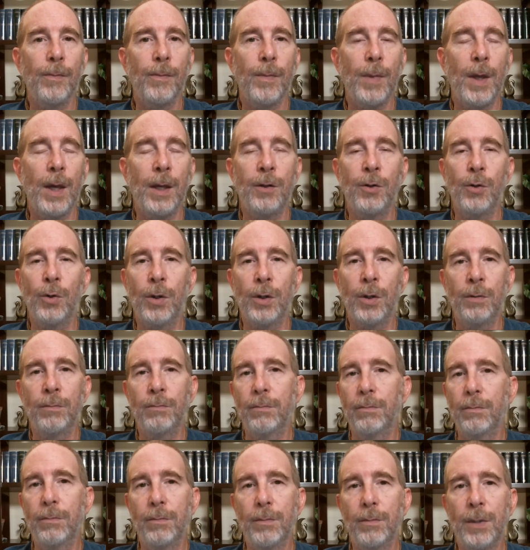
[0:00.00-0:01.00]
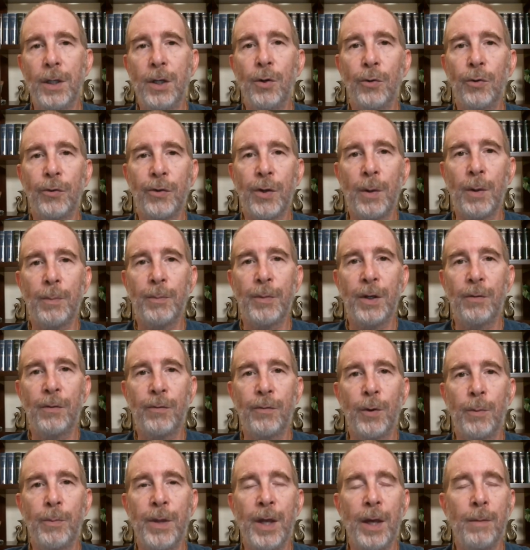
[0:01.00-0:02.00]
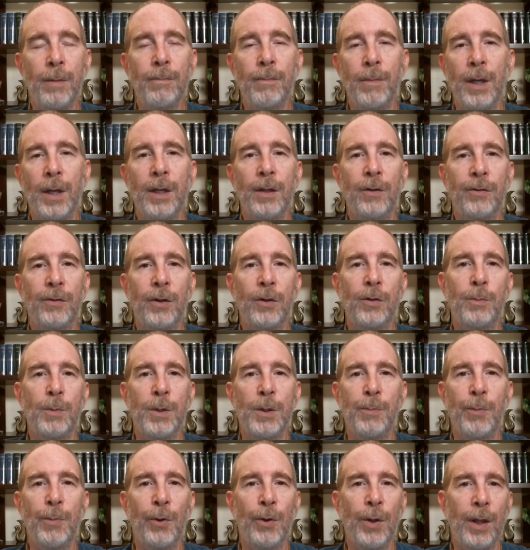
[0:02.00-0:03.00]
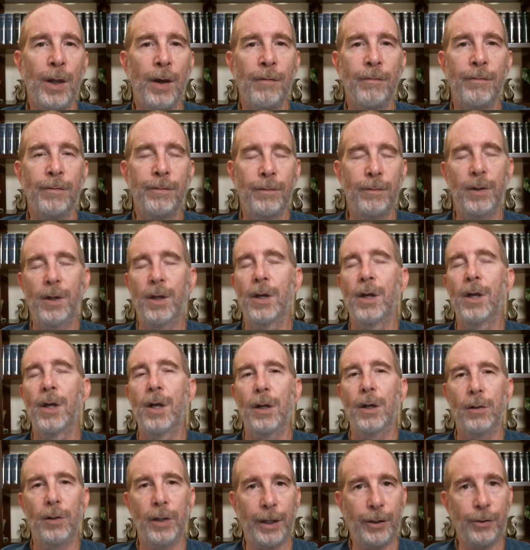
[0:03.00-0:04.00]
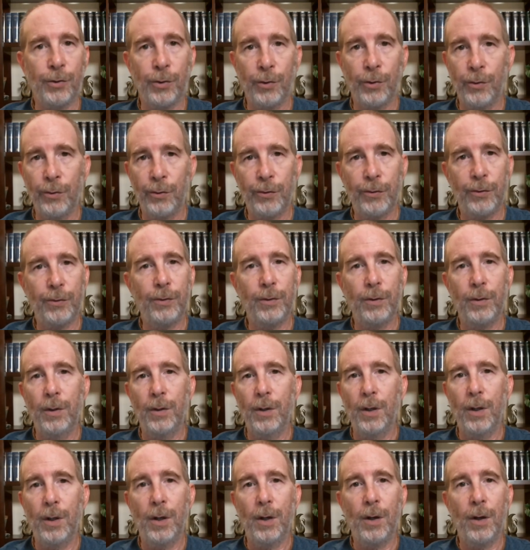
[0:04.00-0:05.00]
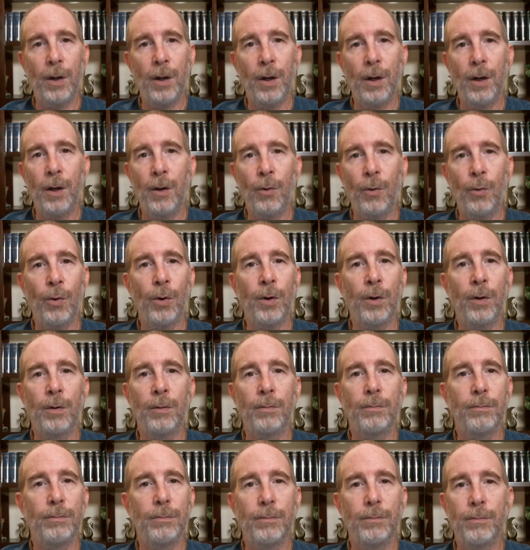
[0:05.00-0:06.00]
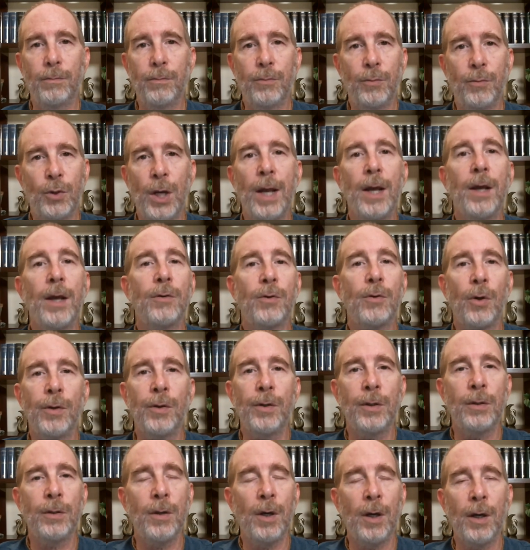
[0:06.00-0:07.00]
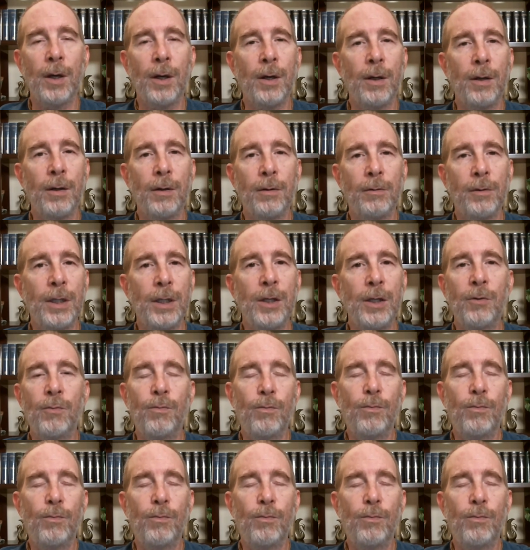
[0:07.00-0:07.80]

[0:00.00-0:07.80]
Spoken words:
and you can hear something from them. Many such people have lectures or chant on the lead